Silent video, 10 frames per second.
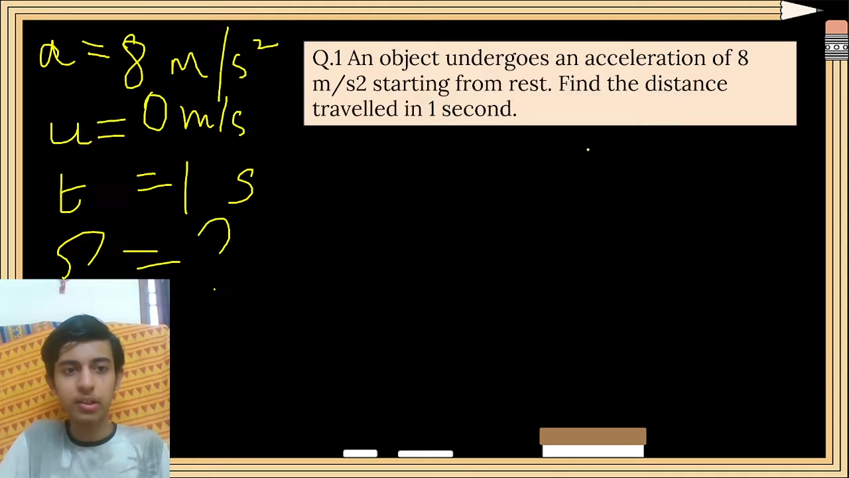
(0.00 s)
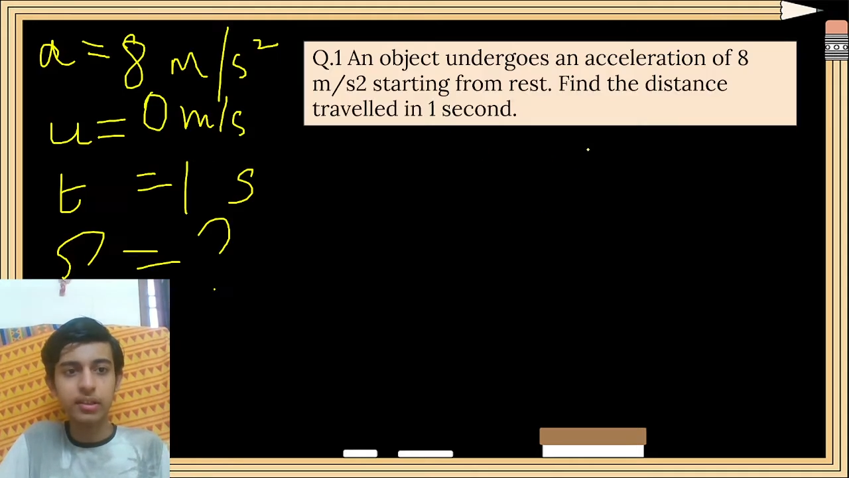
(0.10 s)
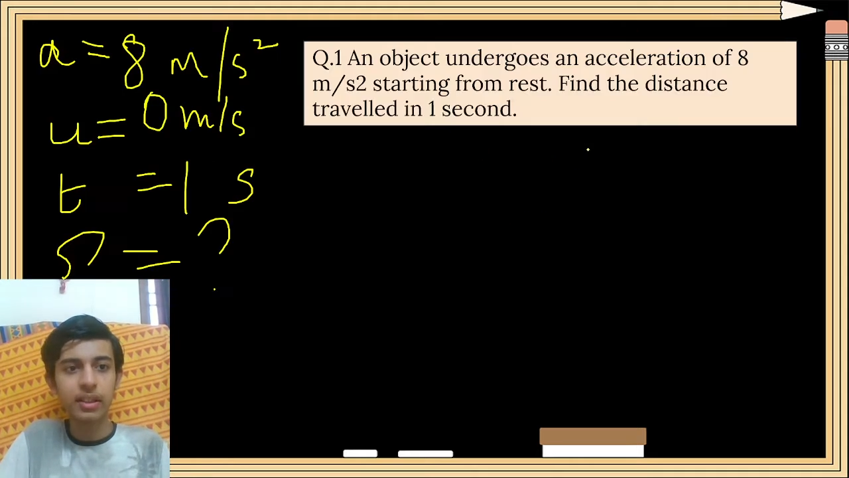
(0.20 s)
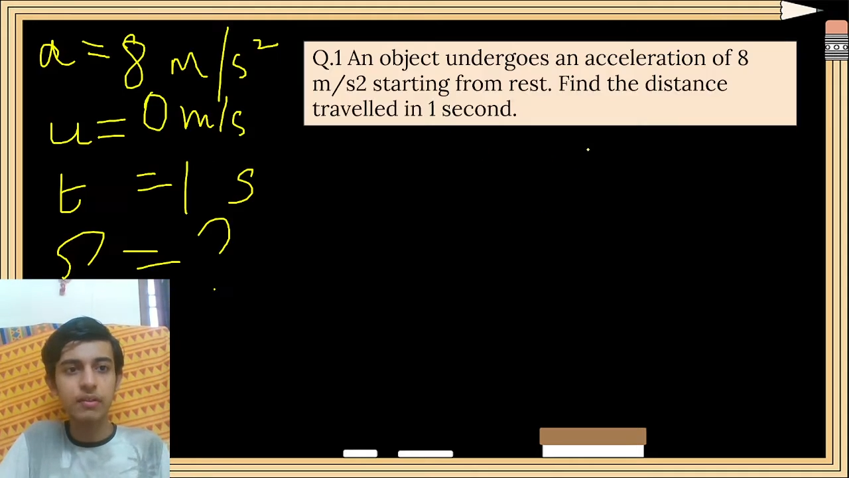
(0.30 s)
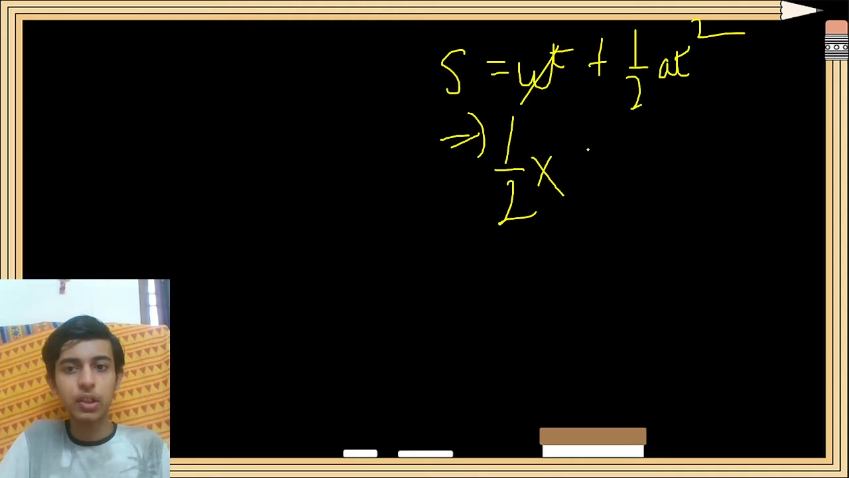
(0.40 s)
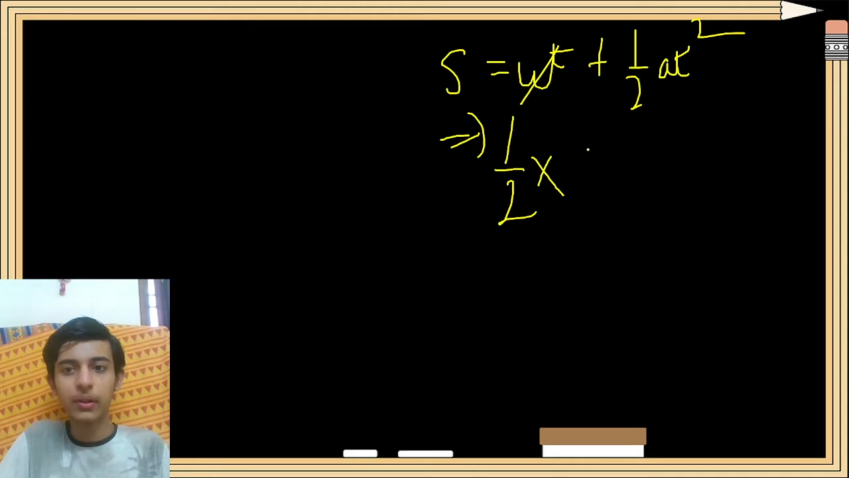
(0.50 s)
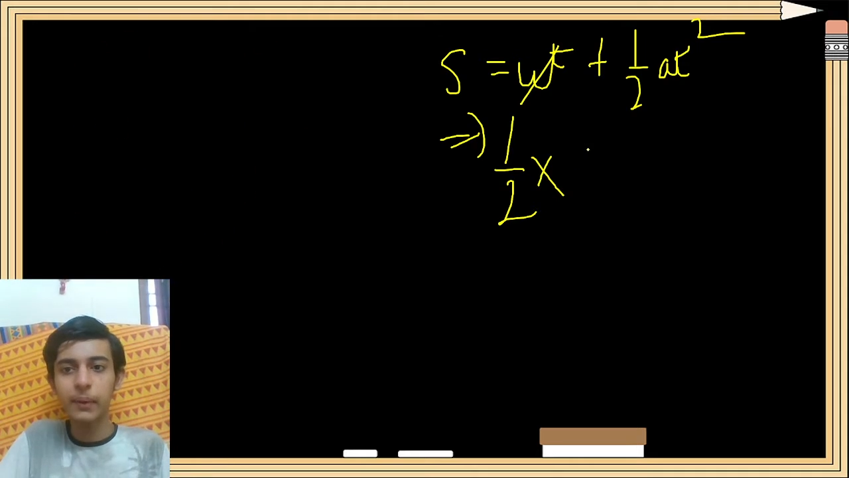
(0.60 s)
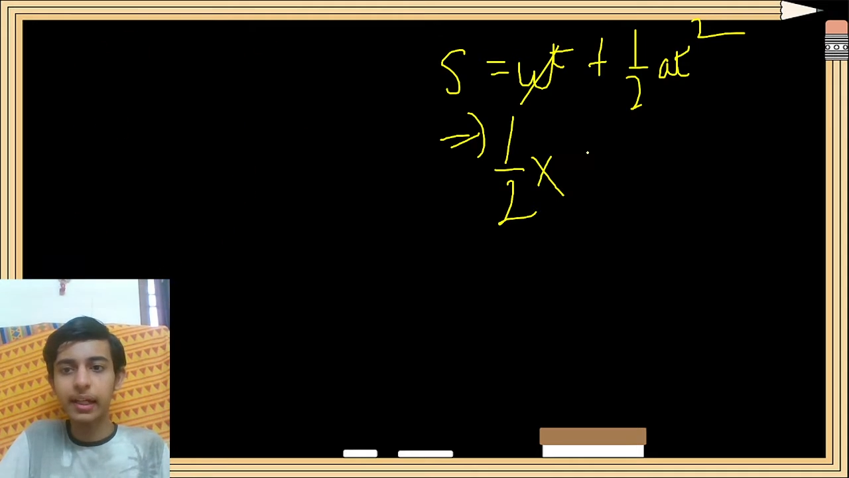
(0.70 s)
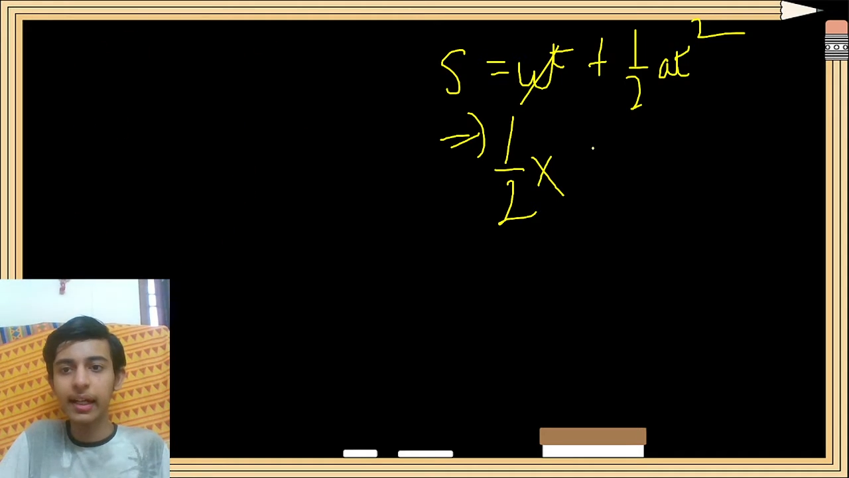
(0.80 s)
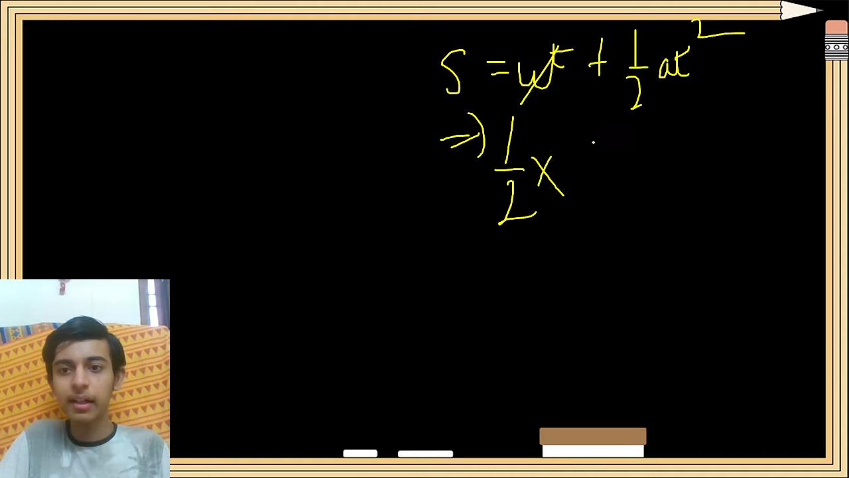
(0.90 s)
It is given to you
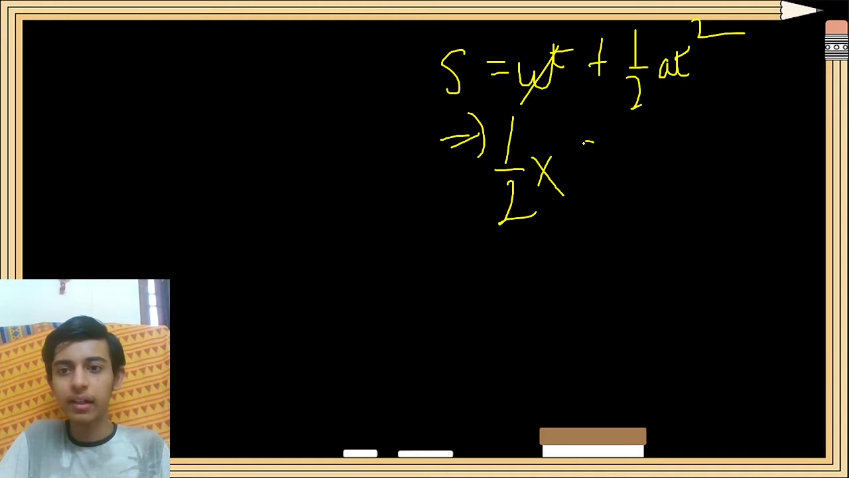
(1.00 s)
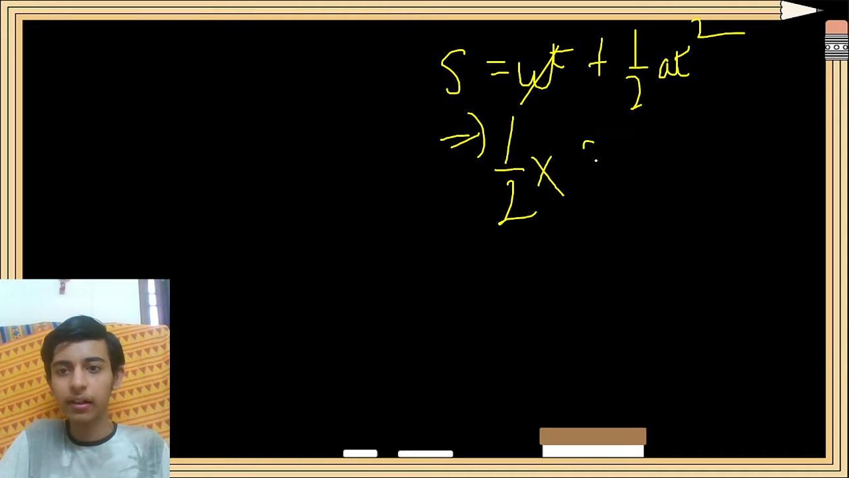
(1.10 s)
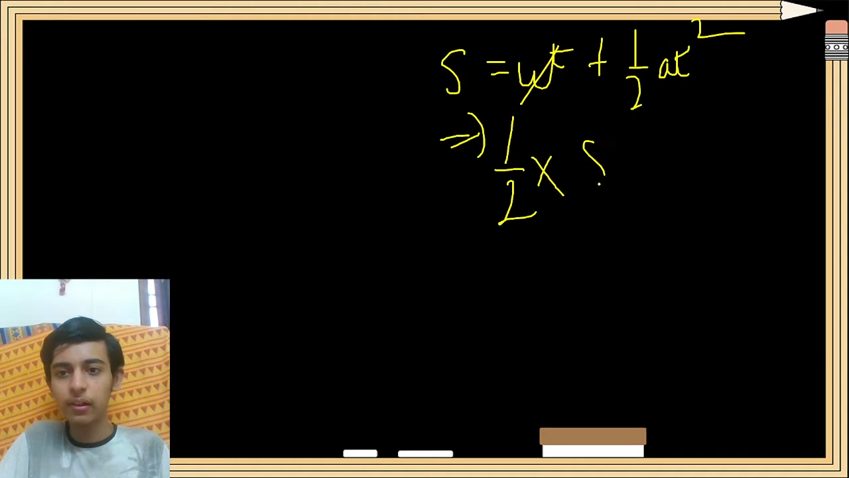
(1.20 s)
8,